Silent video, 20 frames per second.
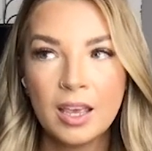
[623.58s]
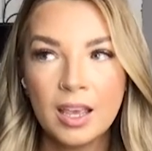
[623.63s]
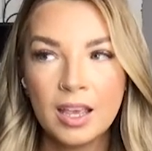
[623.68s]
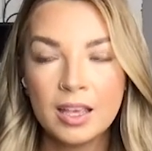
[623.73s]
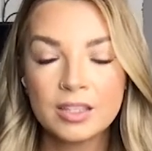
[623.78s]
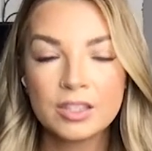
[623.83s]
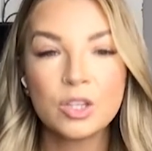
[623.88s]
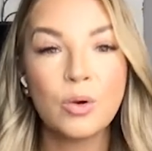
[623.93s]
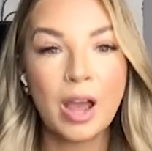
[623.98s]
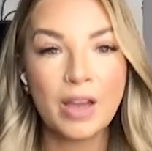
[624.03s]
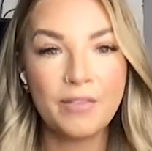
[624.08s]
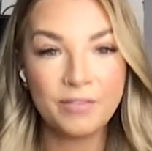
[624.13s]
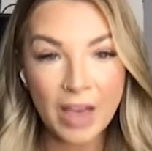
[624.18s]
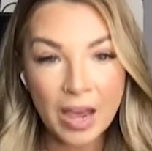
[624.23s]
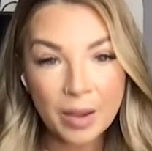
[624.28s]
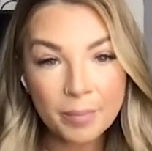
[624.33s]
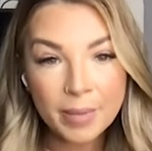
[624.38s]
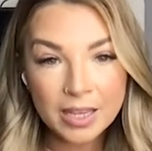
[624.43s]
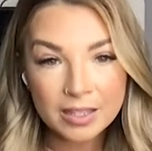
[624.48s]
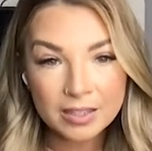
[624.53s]
So I
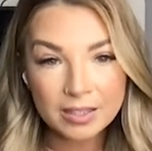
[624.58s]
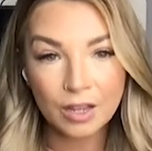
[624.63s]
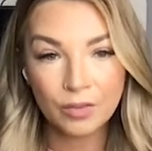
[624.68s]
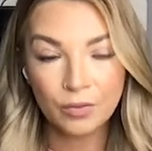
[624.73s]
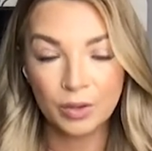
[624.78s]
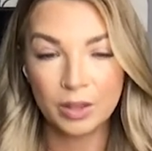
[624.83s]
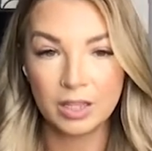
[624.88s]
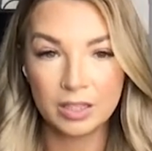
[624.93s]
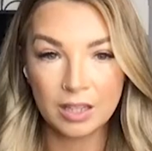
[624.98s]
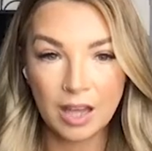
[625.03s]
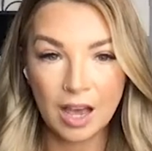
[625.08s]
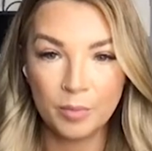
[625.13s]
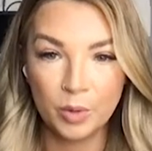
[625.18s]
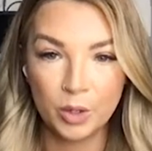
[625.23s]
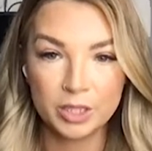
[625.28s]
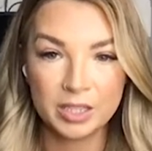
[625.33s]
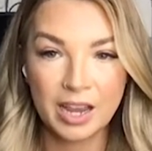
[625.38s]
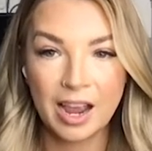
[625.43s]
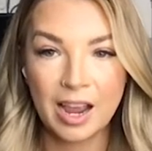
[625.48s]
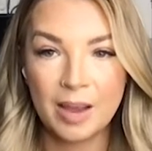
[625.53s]
found myself with a lot
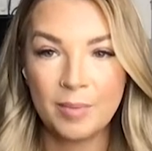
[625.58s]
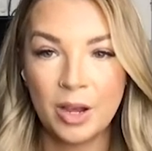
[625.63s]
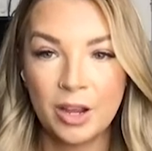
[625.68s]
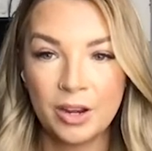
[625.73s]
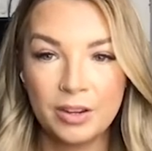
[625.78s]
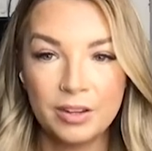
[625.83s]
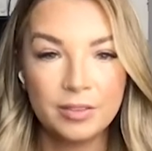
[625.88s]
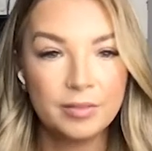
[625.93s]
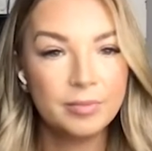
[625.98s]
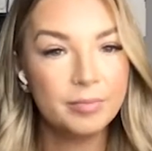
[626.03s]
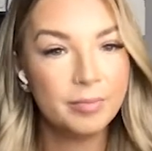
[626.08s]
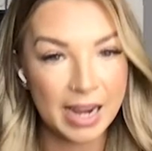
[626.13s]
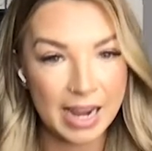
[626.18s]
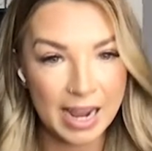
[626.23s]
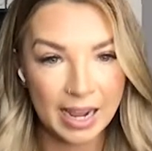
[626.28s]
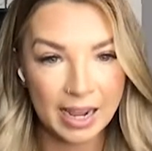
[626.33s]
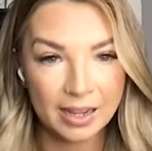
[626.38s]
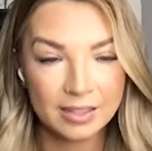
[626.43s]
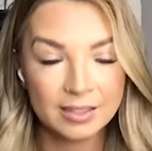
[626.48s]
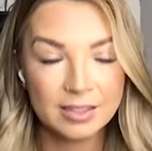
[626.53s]
more time on my
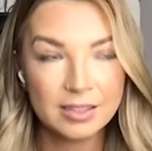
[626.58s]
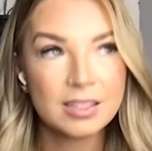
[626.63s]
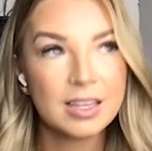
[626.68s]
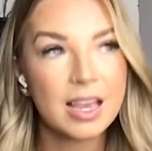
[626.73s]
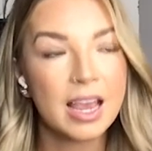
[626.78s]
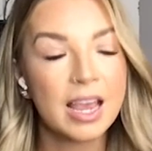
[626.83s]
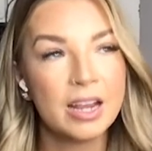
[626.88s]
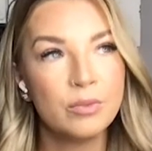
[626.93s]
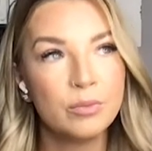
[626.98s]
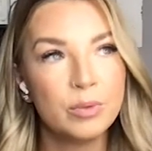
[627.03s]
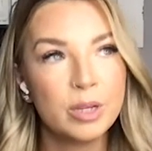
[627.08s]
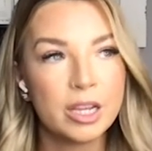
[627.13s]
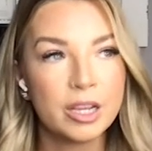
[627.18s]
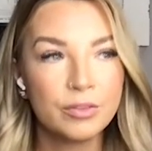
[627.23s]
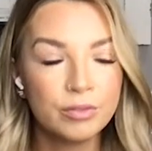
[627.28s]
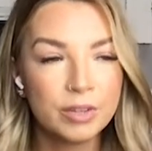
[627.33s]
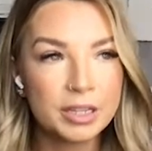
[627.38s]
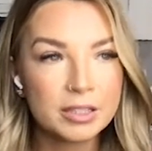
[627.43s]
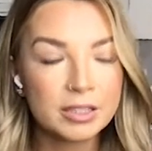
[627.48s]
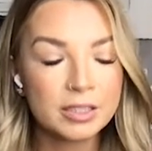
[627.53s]
hands, and we had
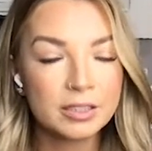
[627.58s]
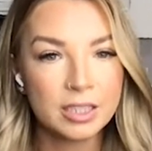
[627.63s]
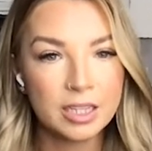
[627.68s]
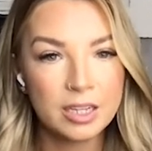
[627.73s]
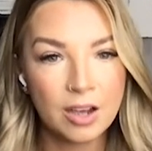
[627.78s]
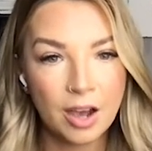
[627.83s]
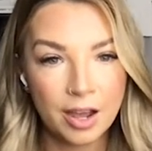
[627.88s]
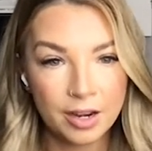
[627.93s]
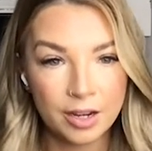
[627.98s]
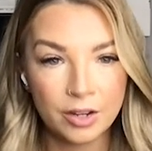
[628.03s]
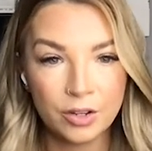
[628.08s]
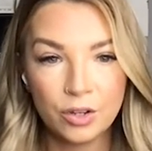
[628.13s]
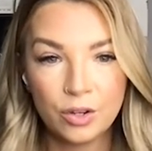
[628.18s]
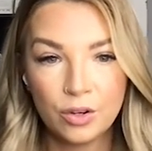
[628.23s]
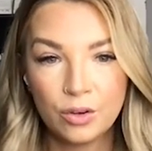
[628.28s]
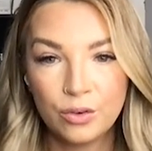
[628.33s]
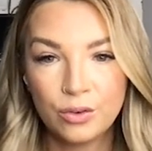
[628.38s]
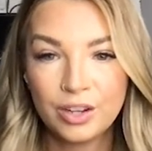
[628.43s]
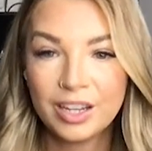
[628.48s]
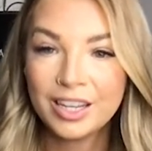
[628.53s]
recently got a
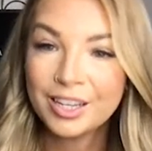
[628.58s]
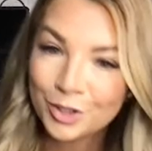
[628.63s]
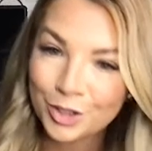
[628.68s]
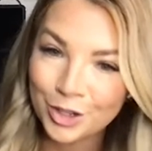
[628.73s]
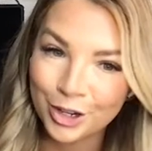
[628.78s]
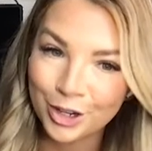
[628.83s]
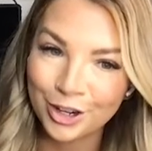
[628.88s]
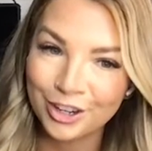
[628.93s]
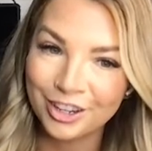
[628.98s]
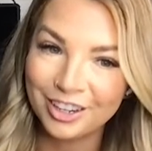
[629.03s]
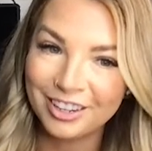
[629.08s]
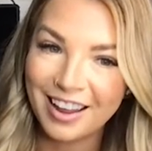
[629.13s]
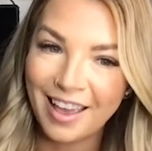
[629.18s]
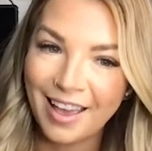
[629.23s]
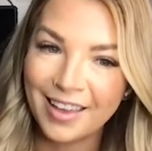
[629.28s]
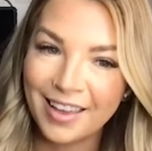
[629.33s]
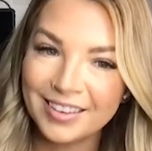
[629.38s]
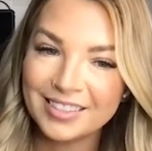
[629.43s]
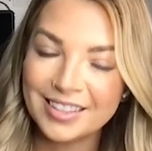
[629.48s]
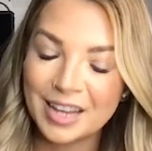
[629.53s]
new intern
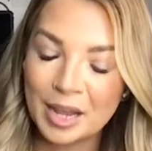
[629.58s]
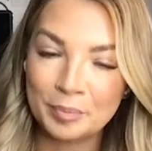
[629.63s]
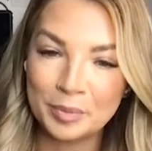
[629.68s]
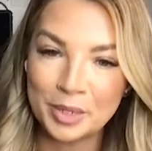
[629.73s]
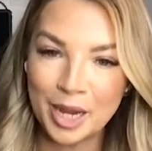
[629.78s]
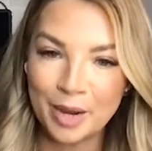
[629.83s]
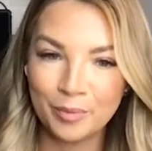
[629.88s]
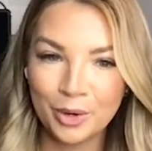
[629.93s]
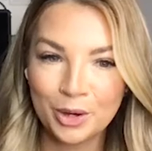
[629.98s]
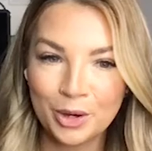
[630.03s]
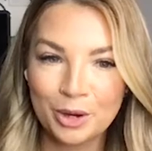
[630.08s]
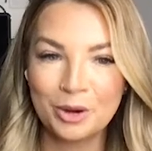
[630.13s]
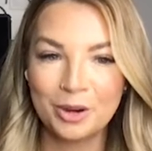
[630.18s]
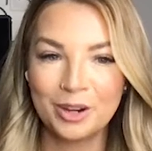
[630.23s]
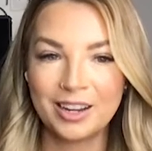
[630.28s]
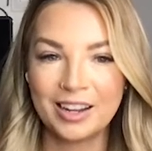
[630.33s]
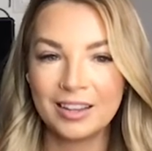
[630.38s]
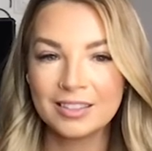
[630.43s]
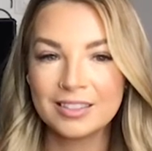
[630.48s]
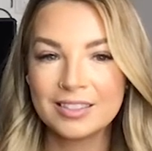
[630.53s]
at MDM
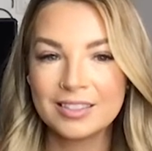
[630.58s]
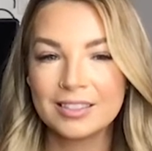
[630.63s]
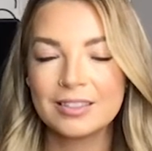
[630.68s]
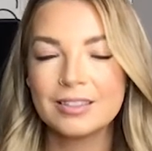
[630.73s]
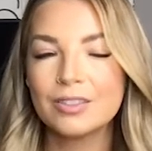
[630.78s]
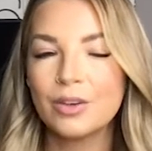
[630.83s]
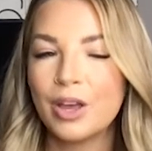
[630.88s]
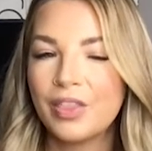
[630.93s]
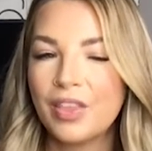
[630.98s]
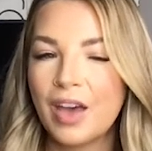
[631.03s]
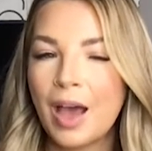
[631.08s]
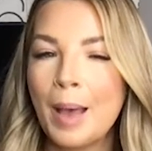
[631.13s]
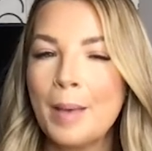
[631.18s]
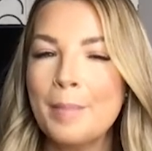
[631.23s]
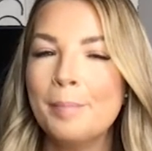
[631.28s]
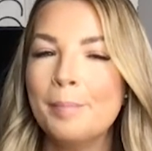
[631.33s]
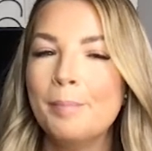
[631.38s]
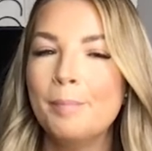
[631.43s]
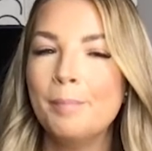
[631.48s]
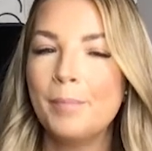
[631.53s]
Recordings. So I thought
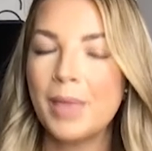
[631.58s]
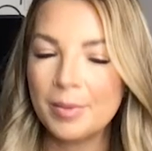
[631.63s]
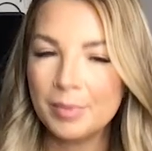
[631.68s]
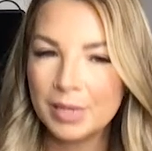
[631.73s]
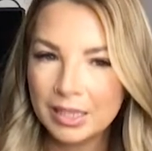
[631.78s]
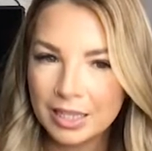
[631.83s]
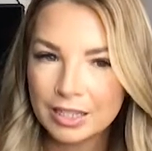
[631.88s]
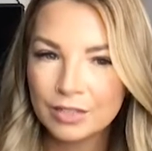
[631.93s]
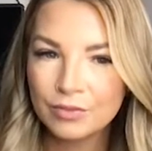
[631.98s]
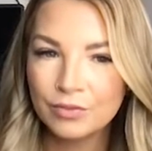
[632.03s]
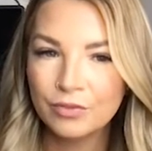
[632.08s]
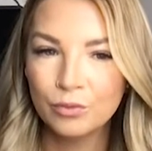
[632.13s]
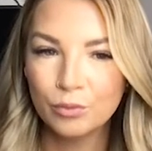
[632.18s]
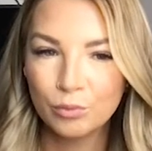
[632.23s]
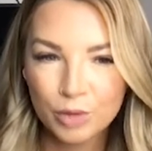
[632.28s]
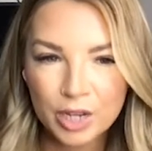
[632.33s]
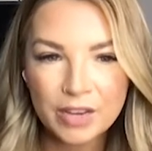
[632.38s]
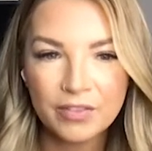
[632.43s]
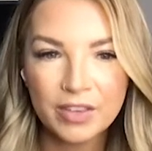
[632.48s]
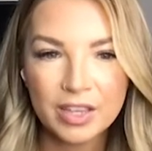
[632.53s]
maybe let's
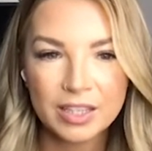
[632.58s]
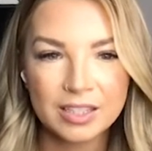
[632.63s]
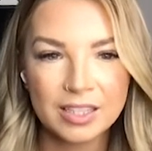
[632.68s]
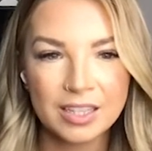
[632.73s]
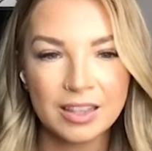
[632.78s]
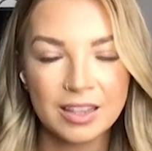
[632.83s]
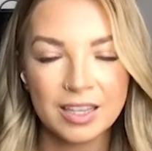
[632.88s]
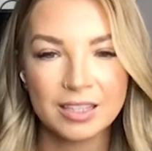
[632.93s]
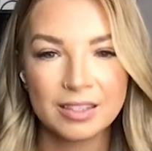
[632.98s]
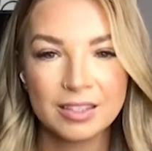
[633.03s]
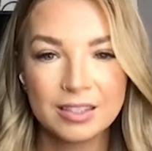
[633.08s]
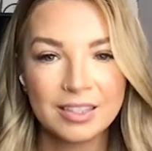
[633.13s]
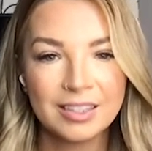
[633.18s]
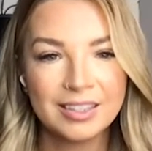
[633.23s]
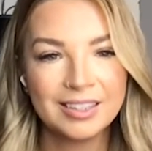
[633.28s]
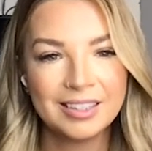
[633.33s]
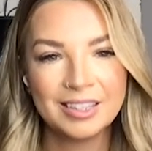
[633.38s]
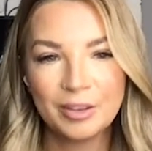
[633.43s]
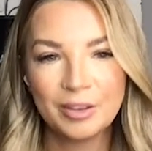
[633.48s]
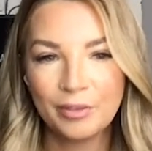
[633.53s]
revisit this
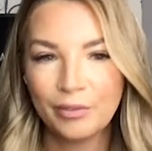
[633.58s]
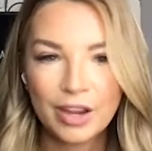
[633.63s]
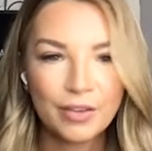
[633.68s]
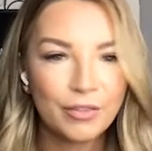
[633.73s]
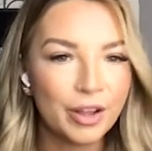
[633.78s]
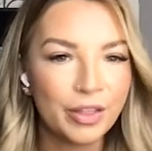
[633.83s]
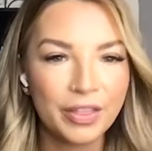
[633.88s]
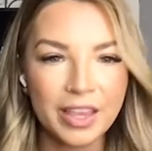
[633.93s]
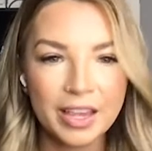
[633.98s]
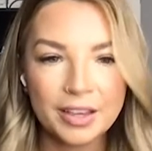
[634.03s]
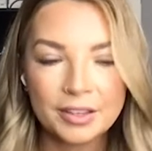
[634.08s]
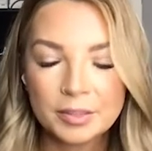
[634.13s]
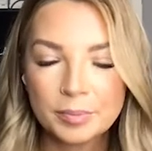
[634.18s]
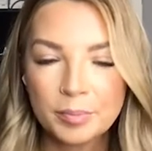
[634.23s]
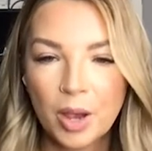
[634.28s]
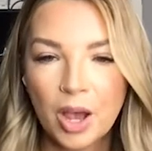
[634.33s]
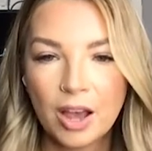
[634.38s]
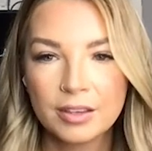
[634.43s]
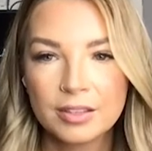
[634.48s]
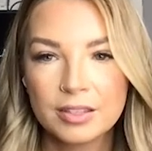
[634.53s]
favorite things
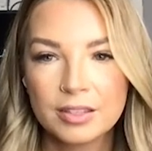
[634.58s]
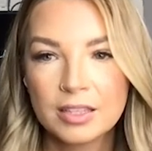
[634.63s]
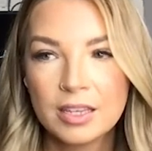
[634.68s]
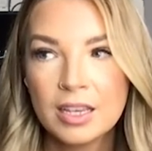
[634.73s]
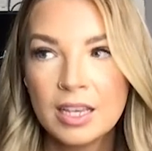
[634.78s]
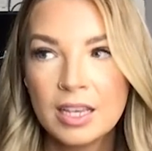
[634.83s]
box.